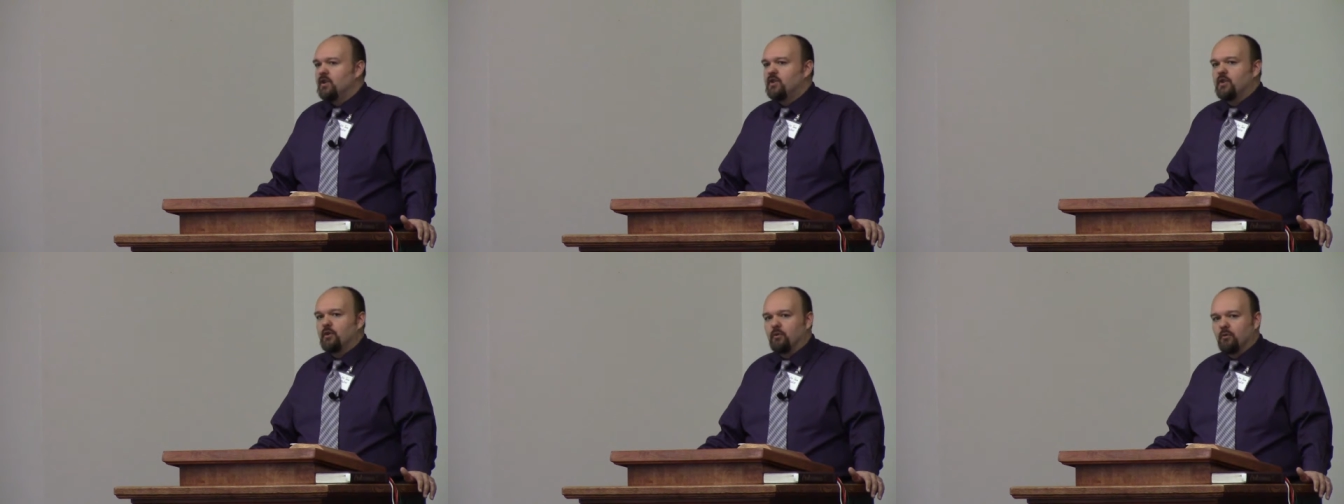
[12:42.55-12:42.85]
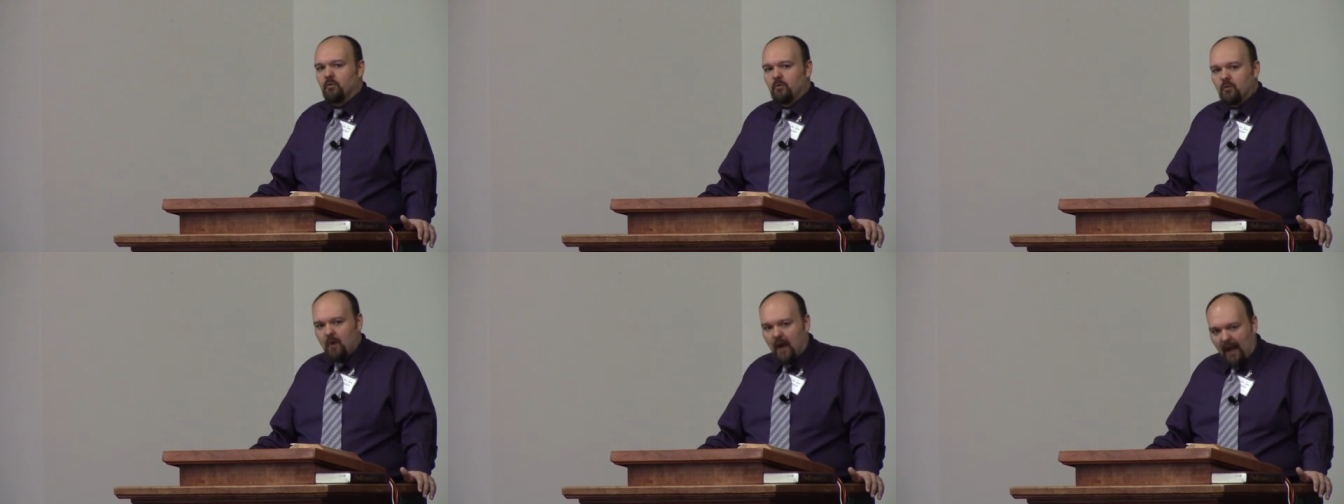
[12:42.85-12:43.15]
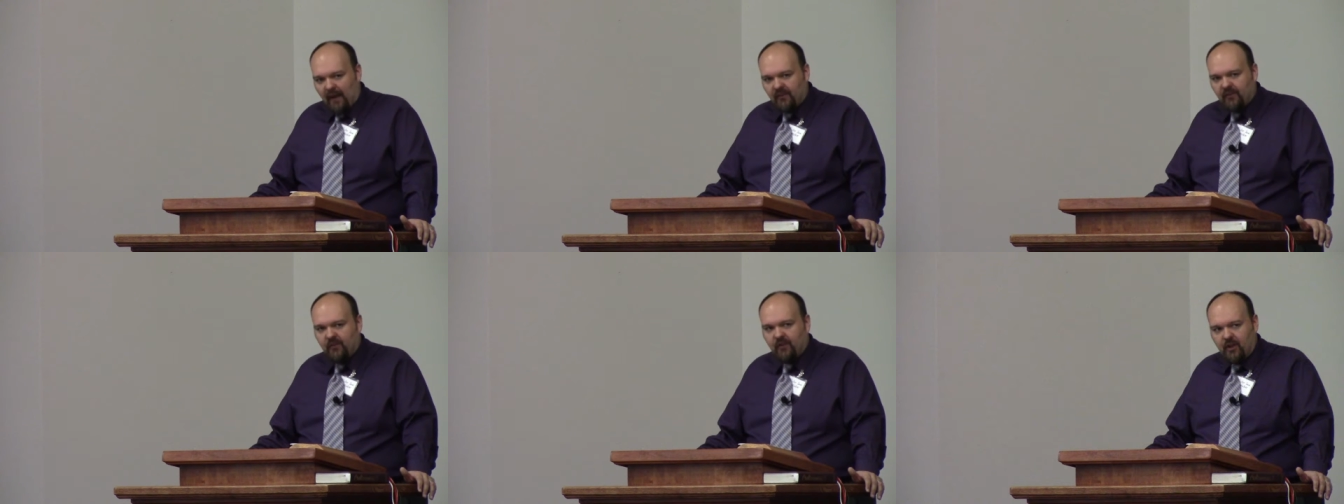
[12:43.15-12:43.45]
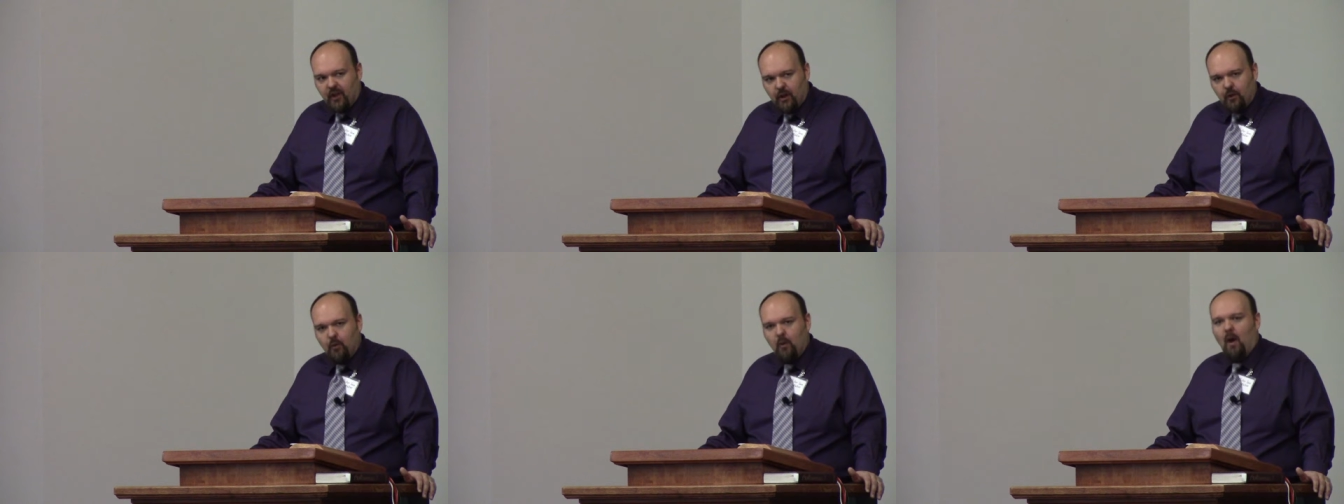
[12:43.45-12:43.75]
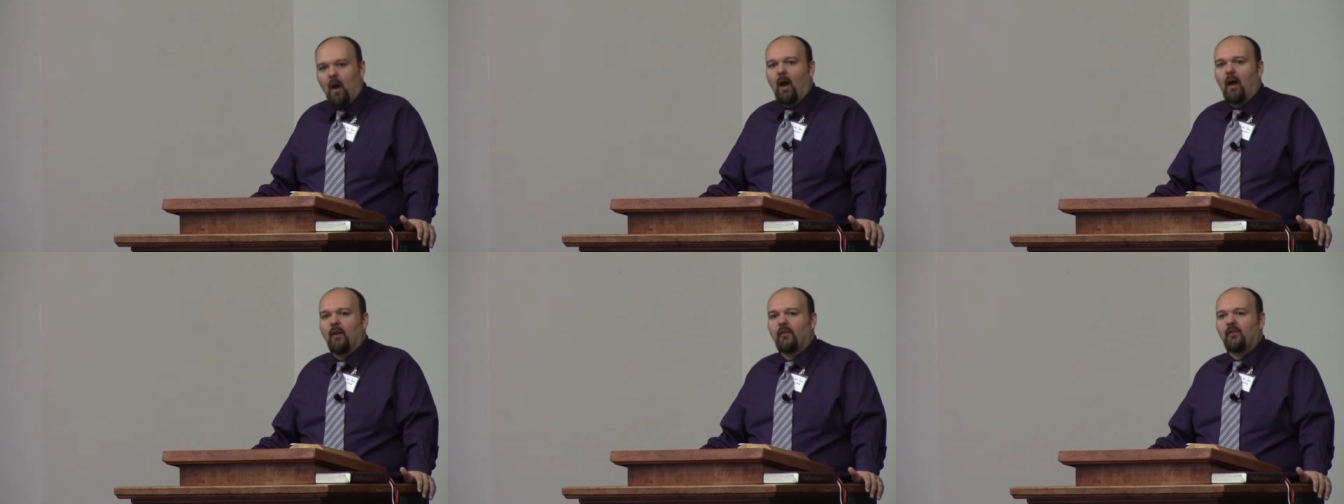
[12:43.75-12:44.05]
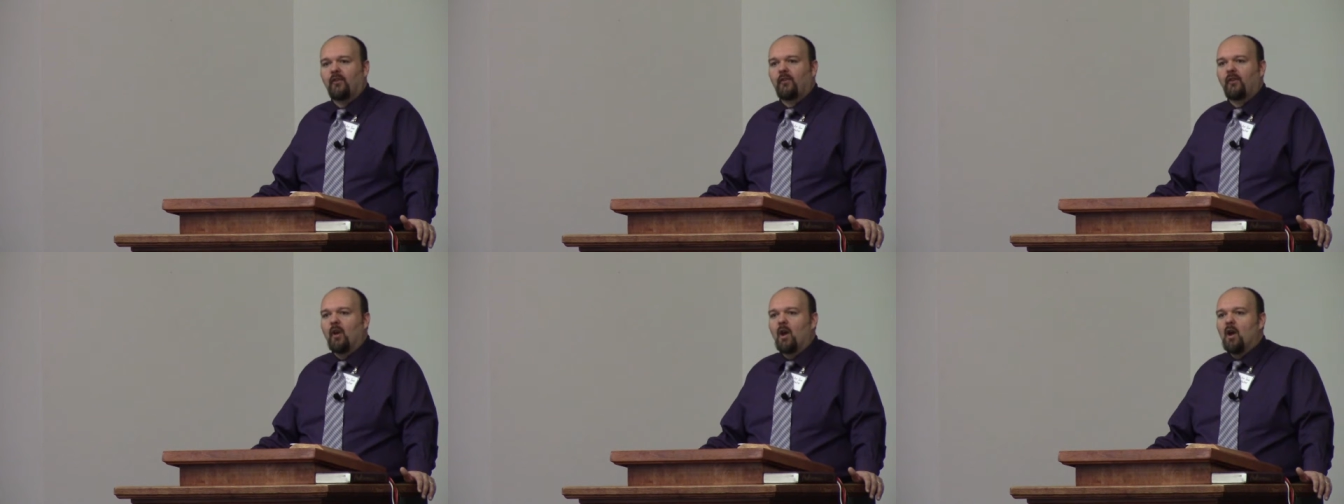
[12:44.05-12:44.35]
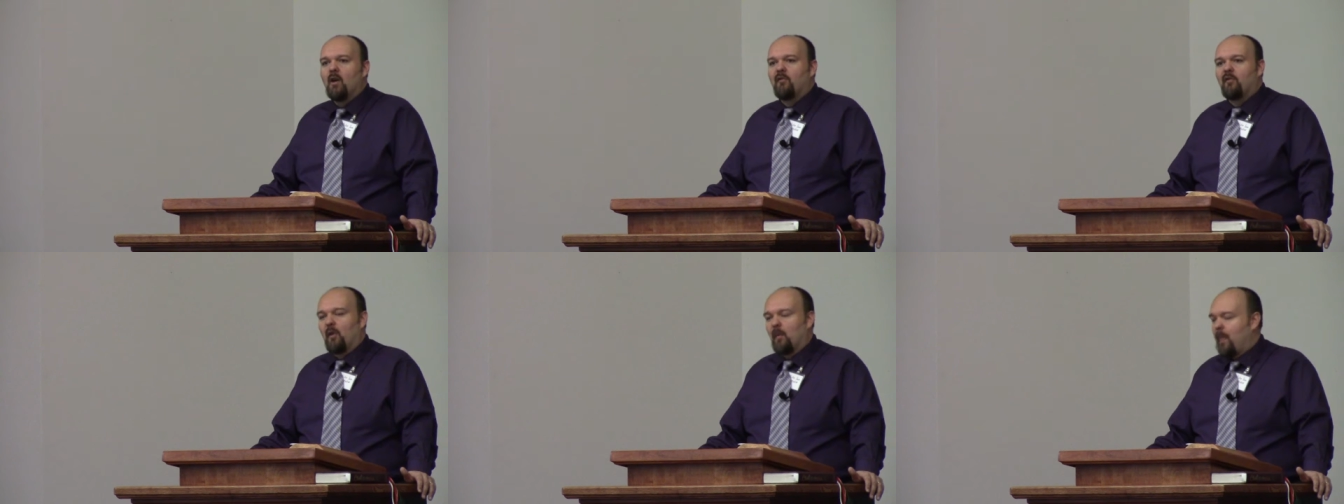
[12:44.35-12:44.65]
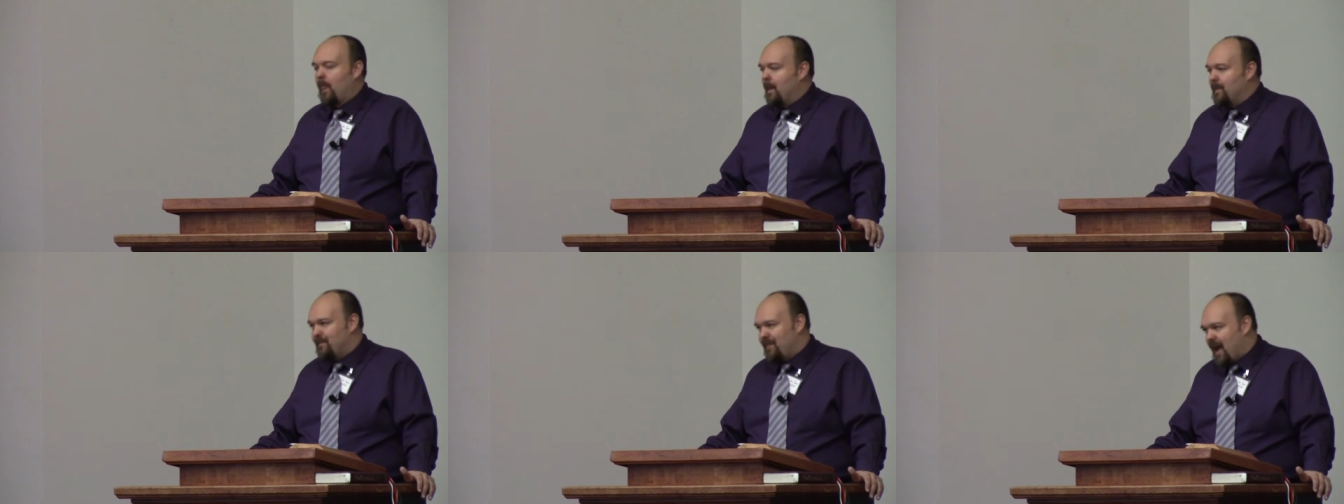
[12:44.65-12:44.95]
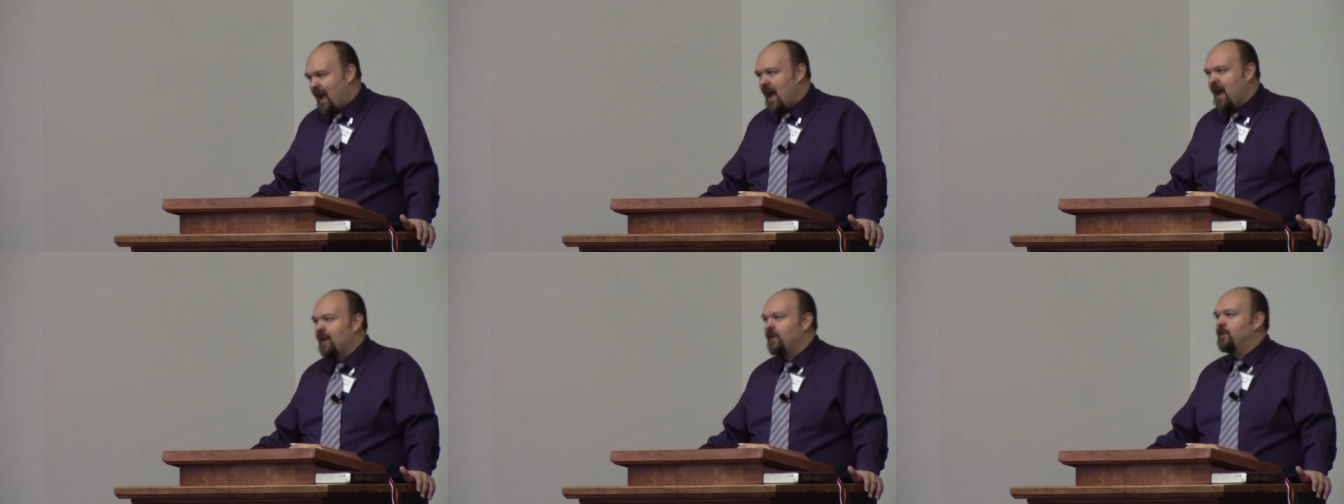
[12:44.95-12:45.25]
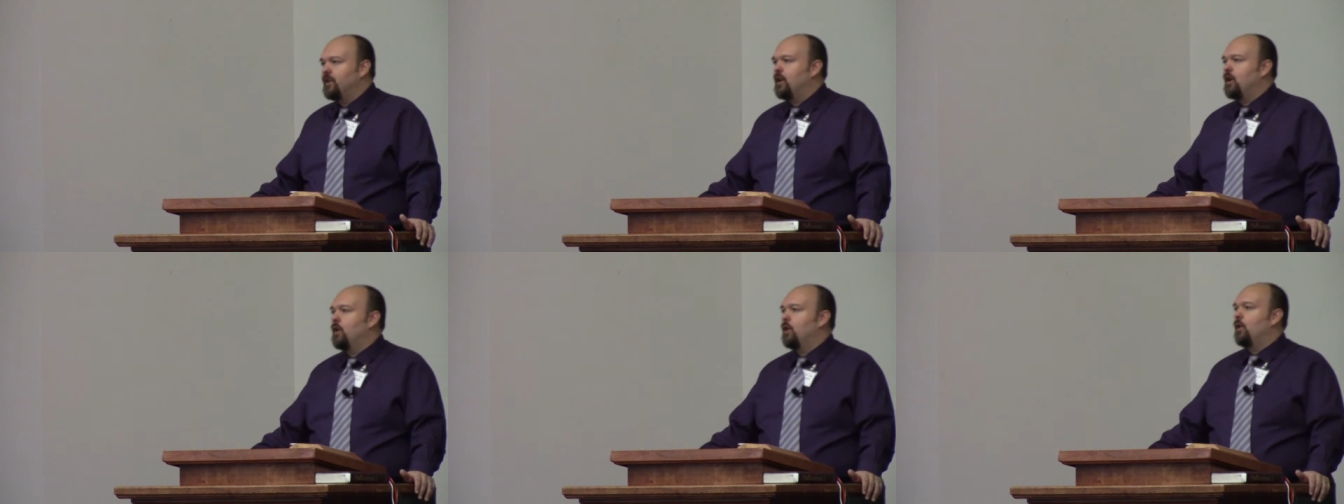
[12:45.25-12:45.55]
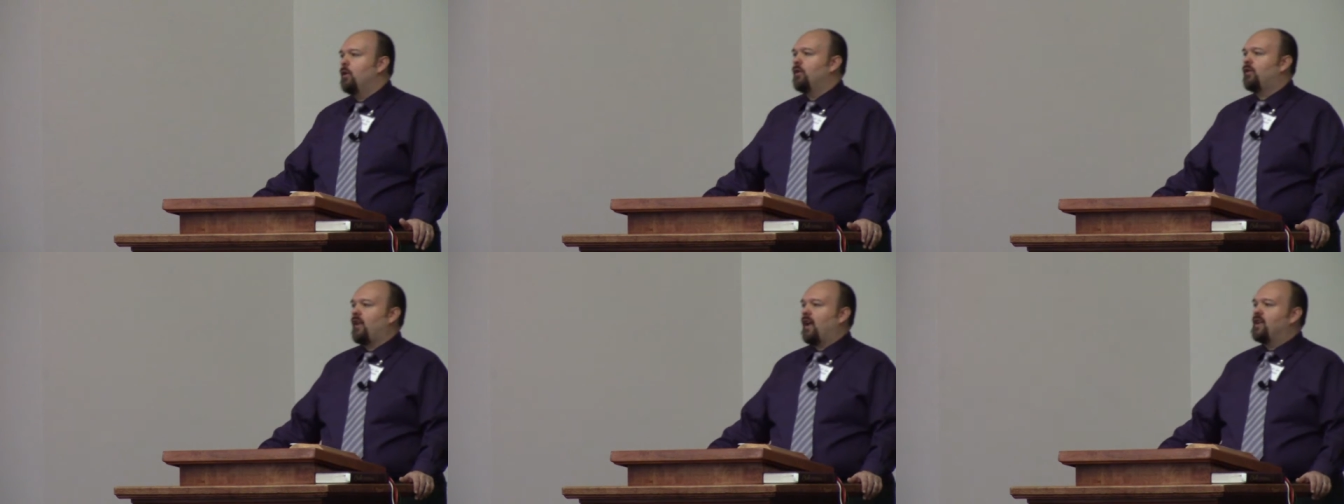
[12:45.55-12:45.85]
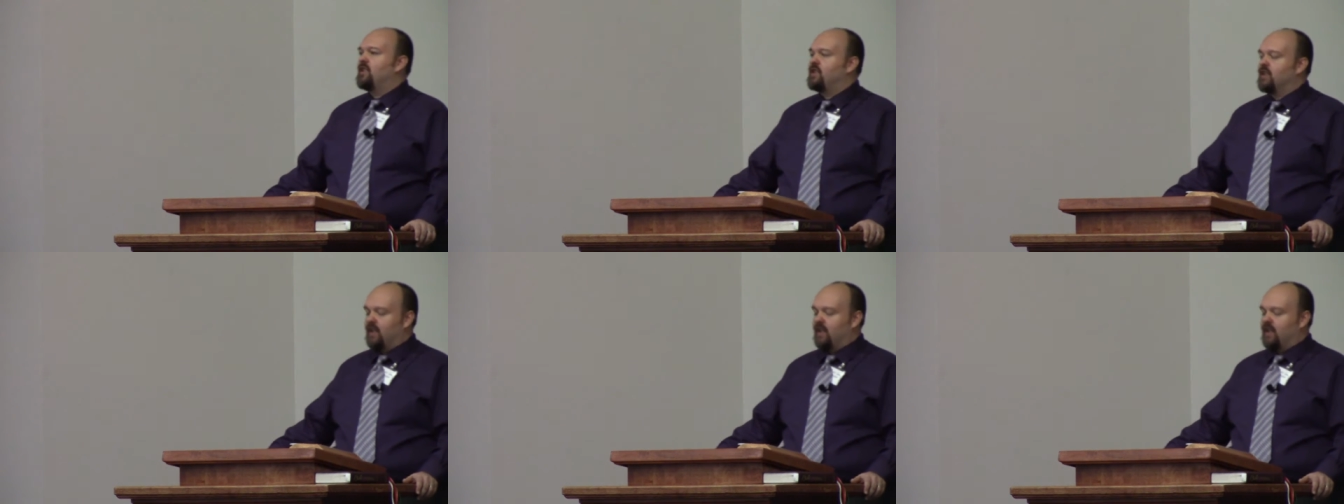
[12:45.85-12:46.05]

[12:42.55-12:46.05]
to rescue us from the bad news and